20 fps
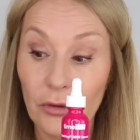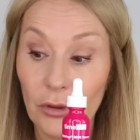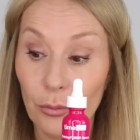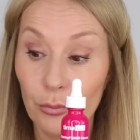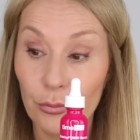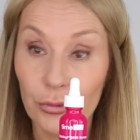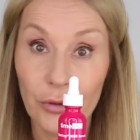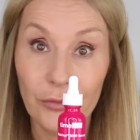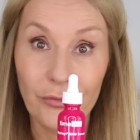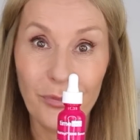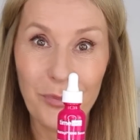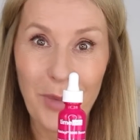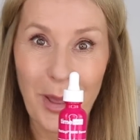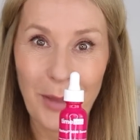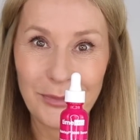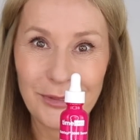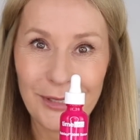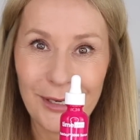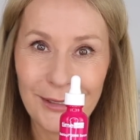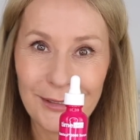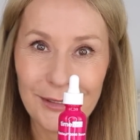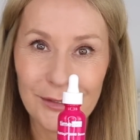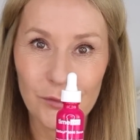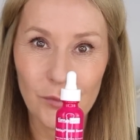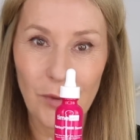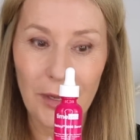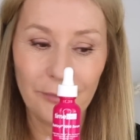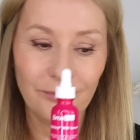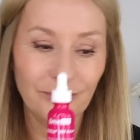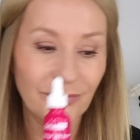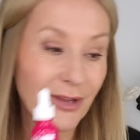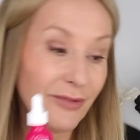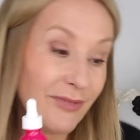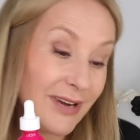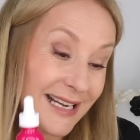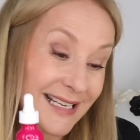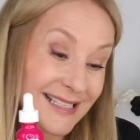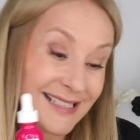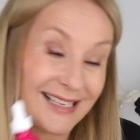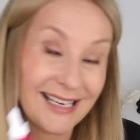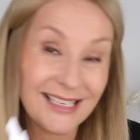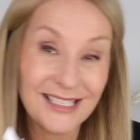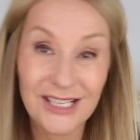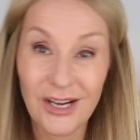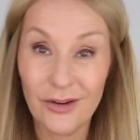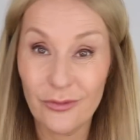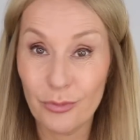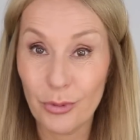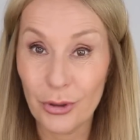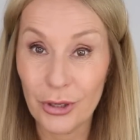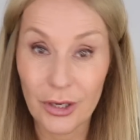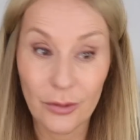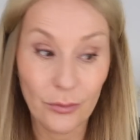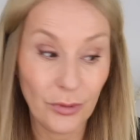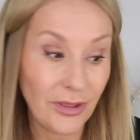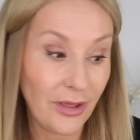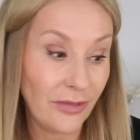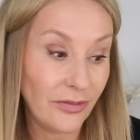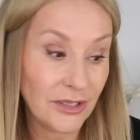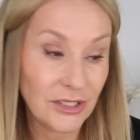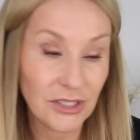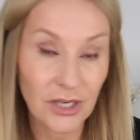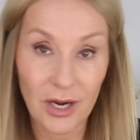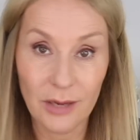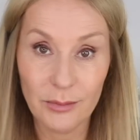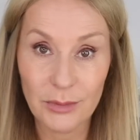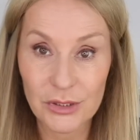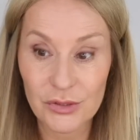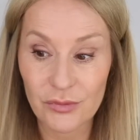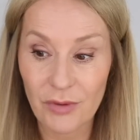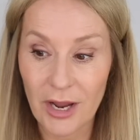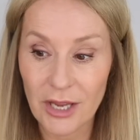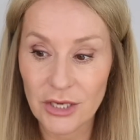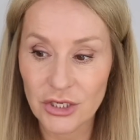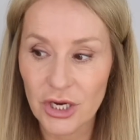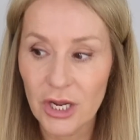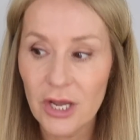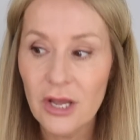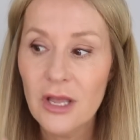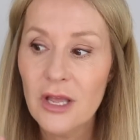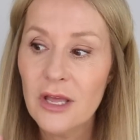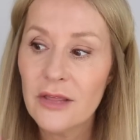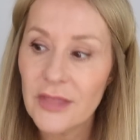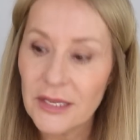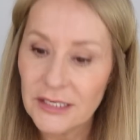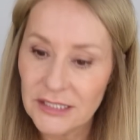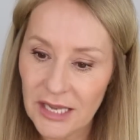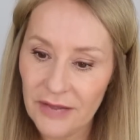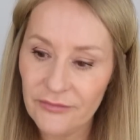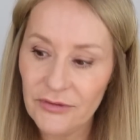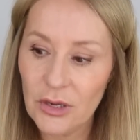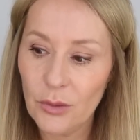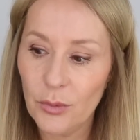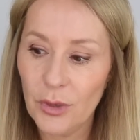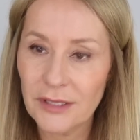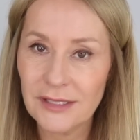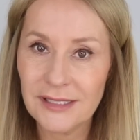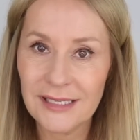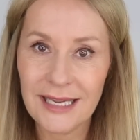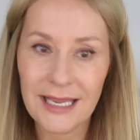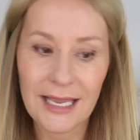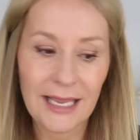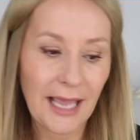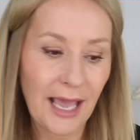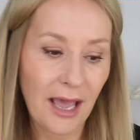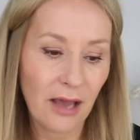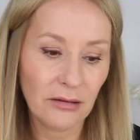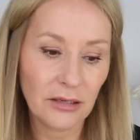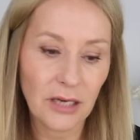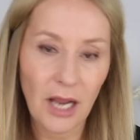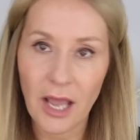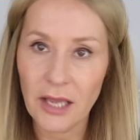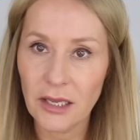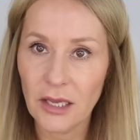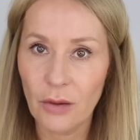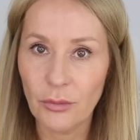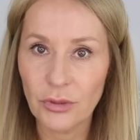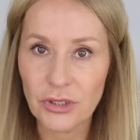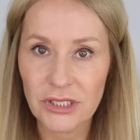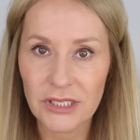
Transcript: and proven peptide as well. There really isn't a Duff product within the Timeless range. They're definitely worth seeking out, and go onto